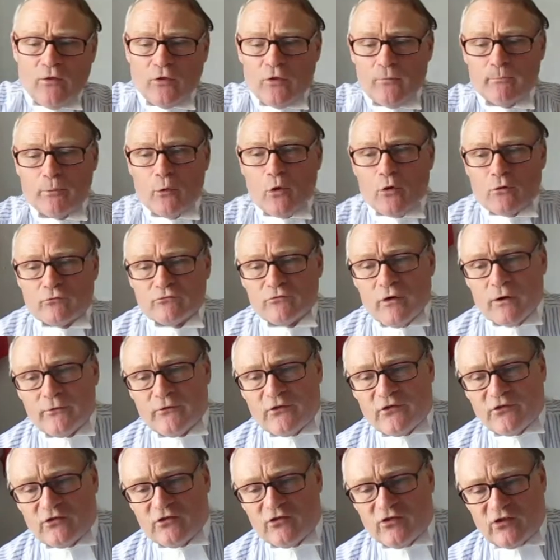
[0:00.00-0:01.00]
The book
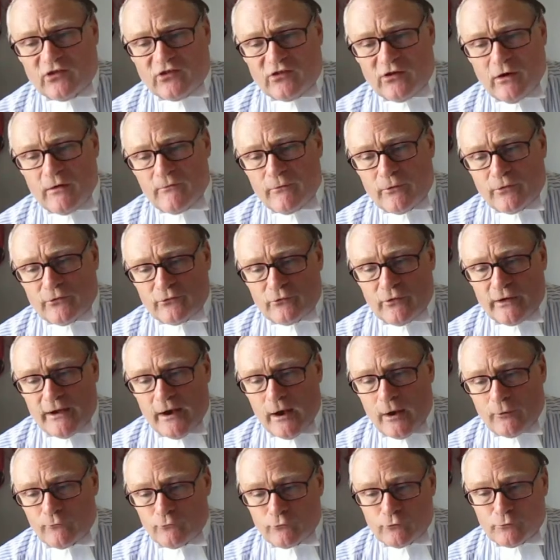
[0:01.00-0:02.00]
runs to just over
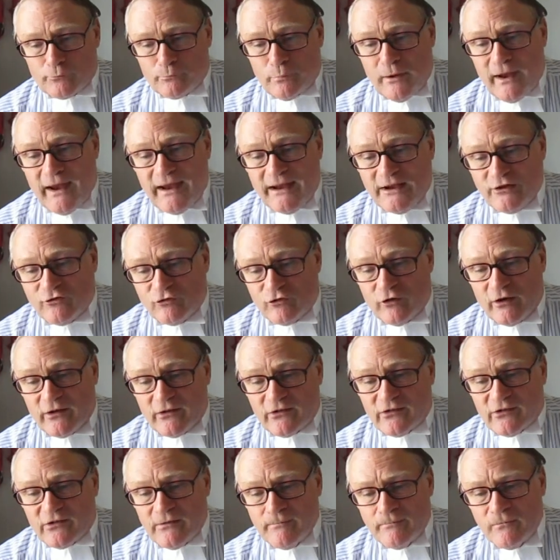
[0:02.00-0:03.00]
300
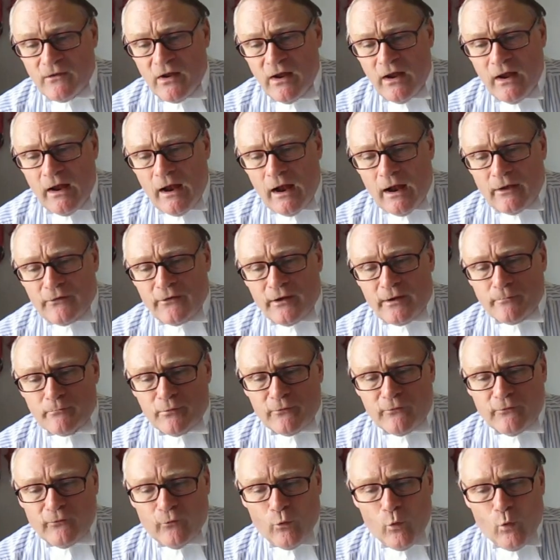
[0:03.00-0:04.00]
pages. And then
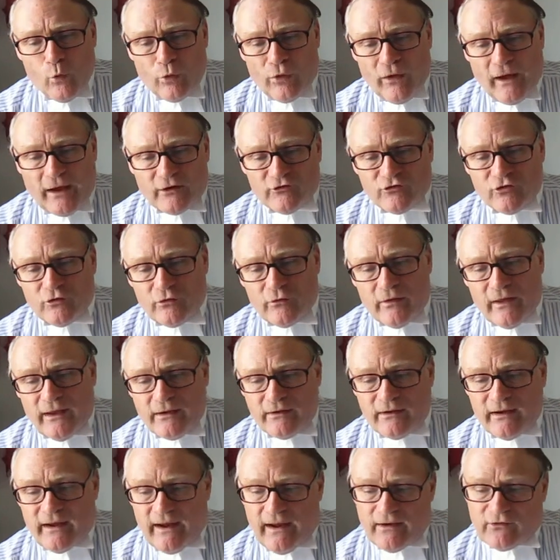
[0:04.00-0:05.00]
before that, you
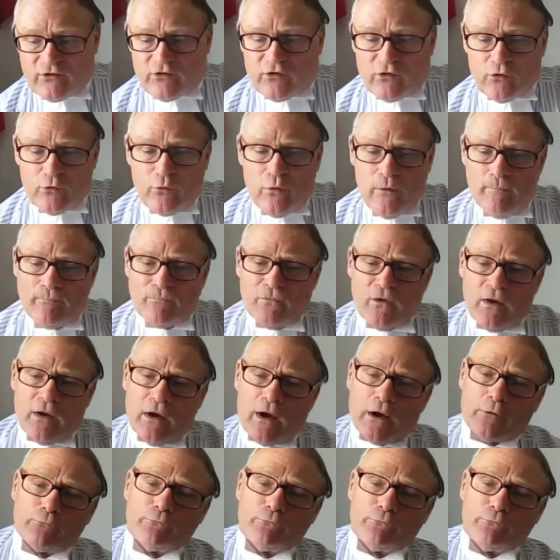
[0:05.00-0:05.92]
then get to a